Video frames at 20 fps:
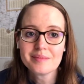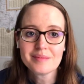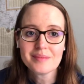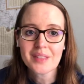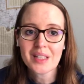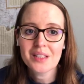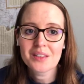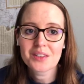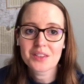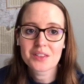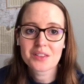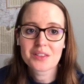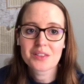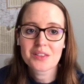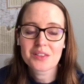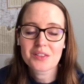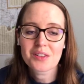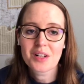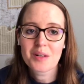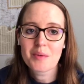
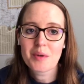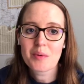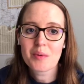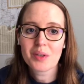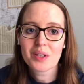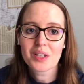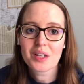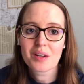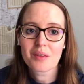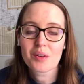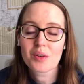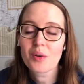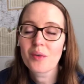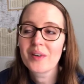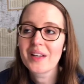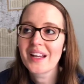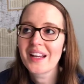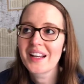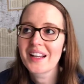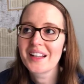Just trying to be really careful.
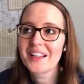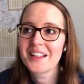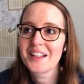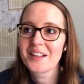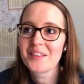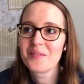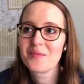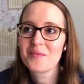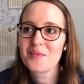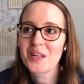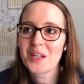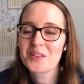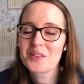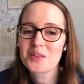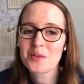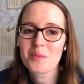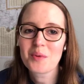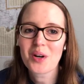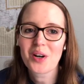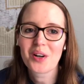We had a
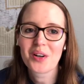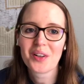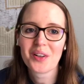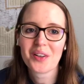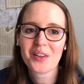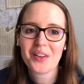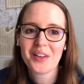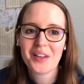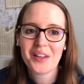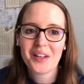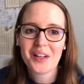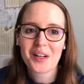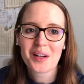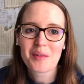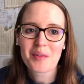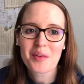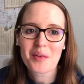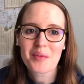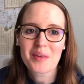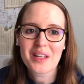Zoom call
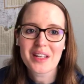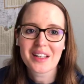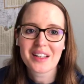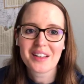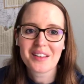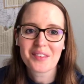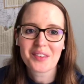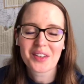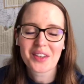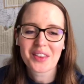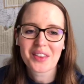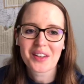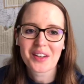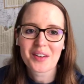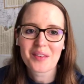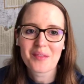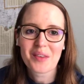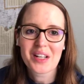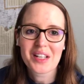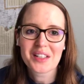over the weekend with
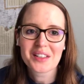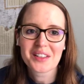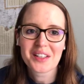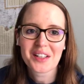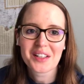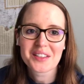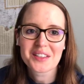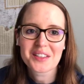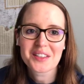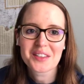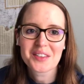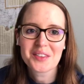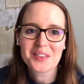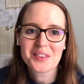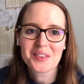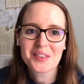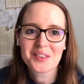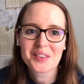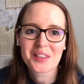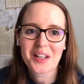my in-laws
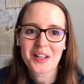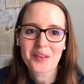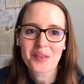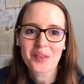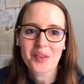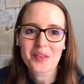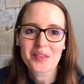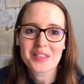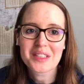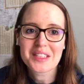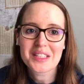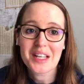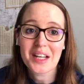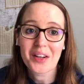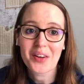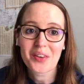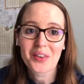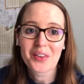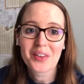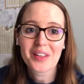who live in
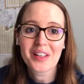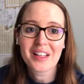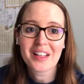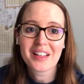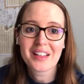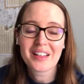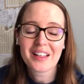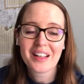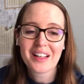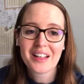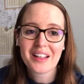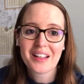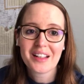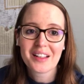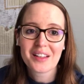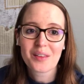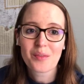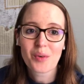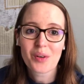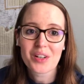Seattle, and
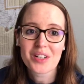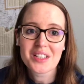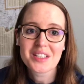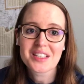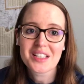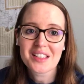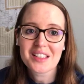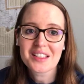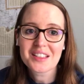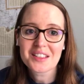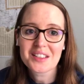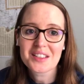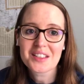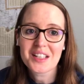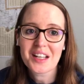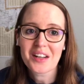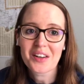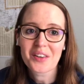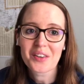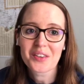the word is that things in
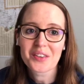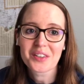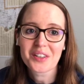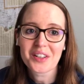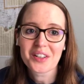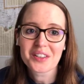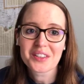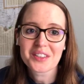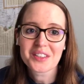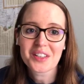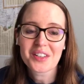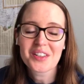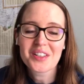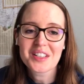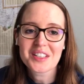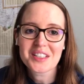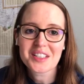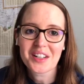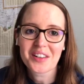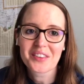Seattle are starting to
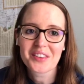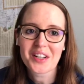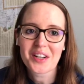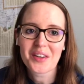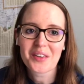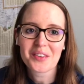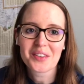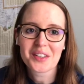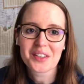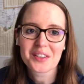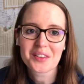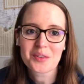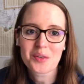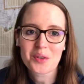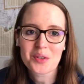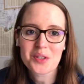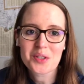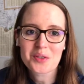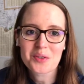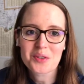settle down. The
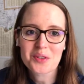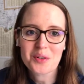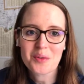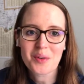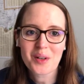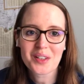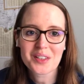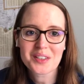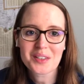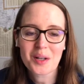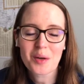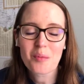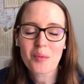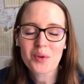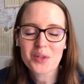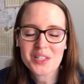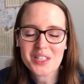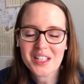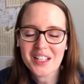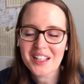grocery stores are
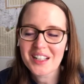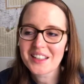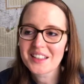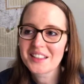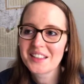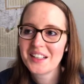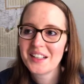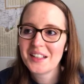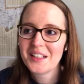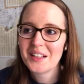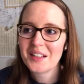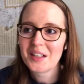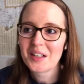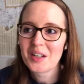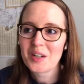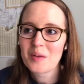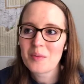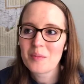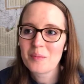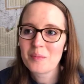more stocked.
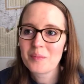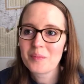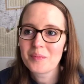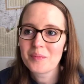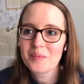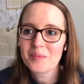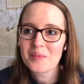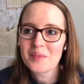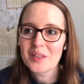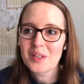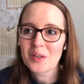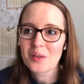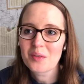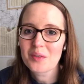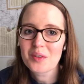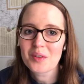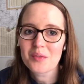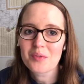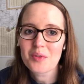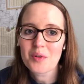You know,
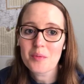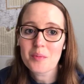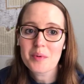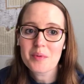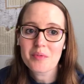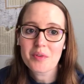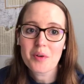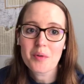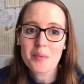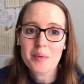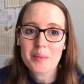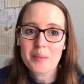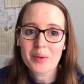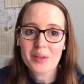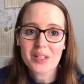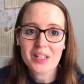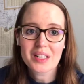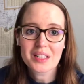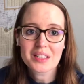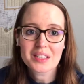there are fewer people are
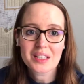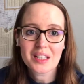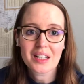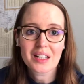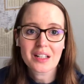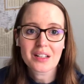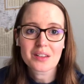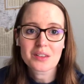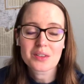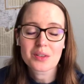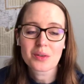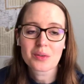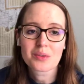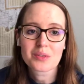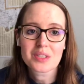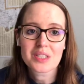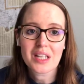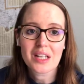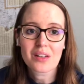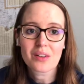getting sick. So
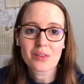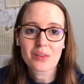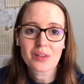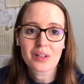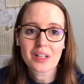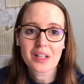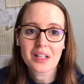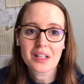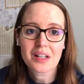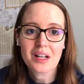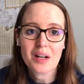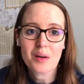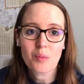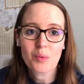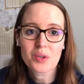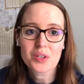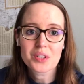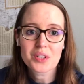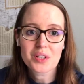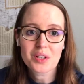Seattle, it got
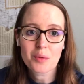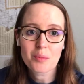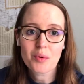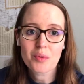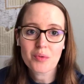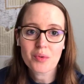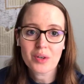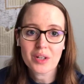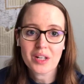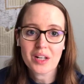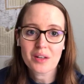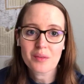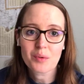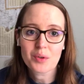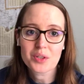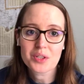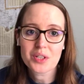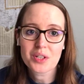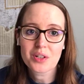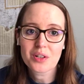worse there before it got
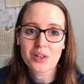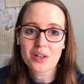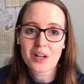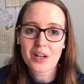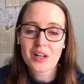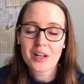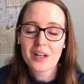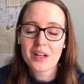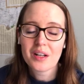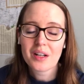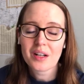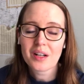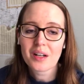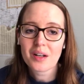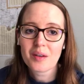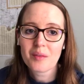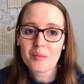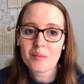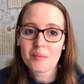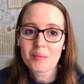worse here,
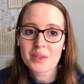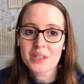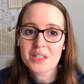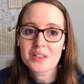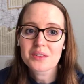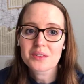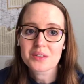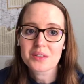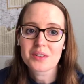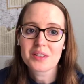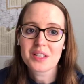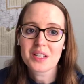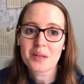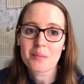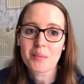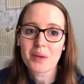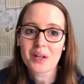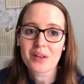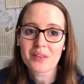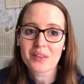but things are starting to get
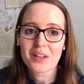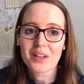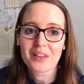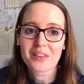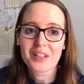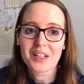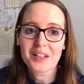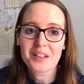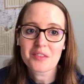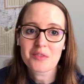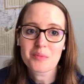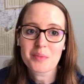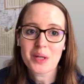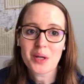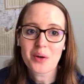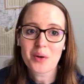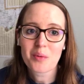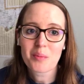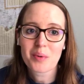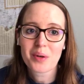better there, and that gives me
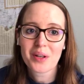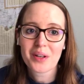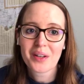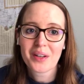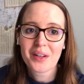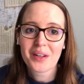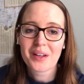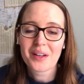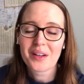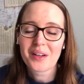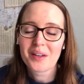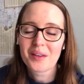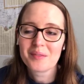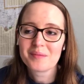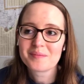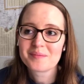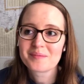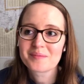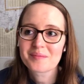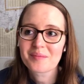hope.
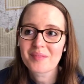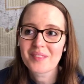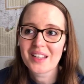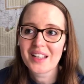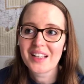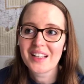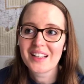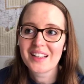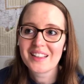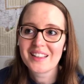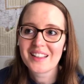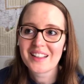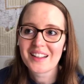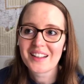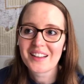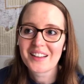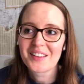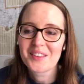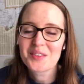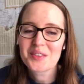And
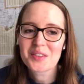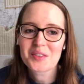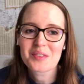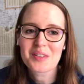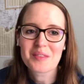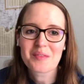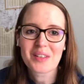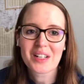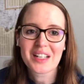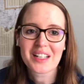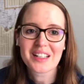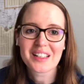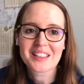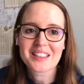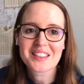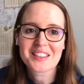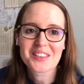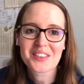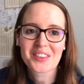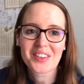it was sweet. My sister-in-law